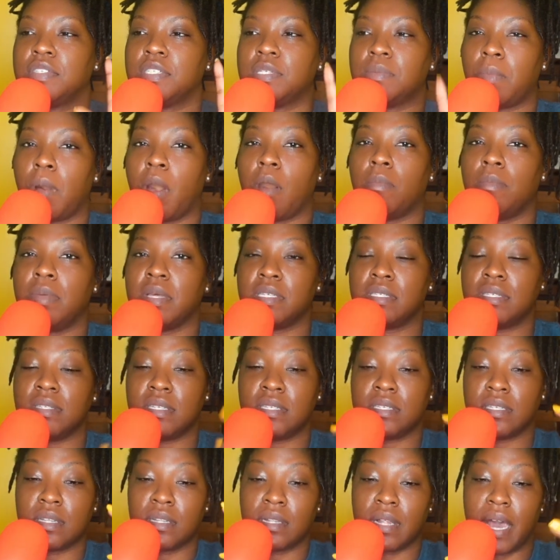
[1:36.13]
small
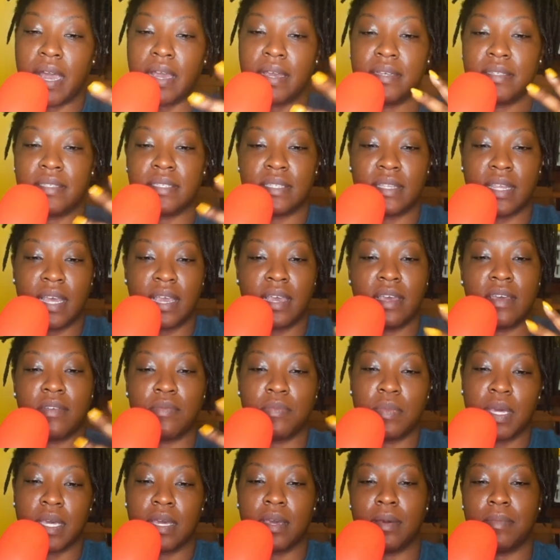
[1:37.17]
business clients that
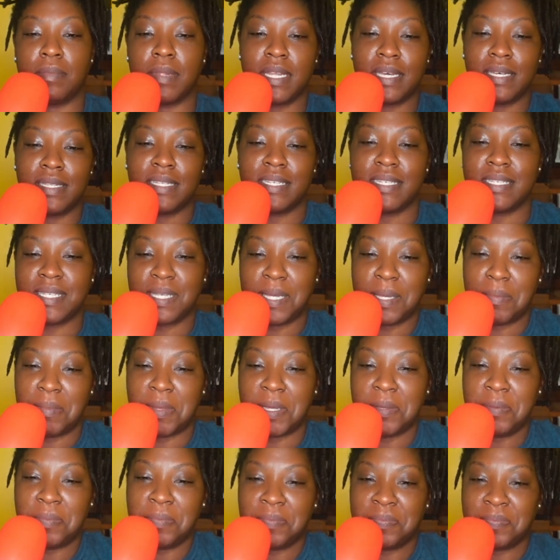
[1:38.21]
have been coming in to see
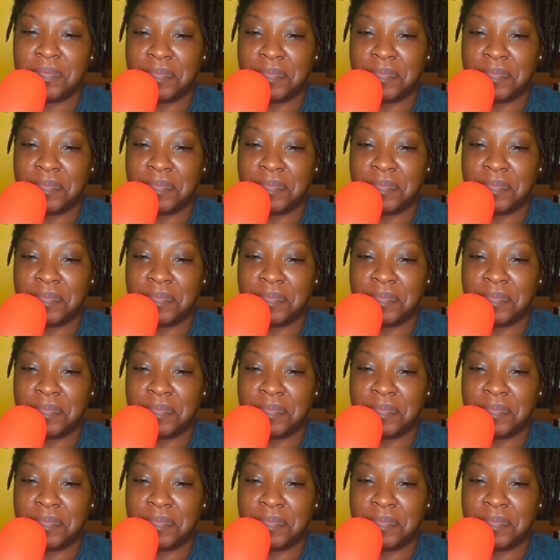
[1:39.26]
me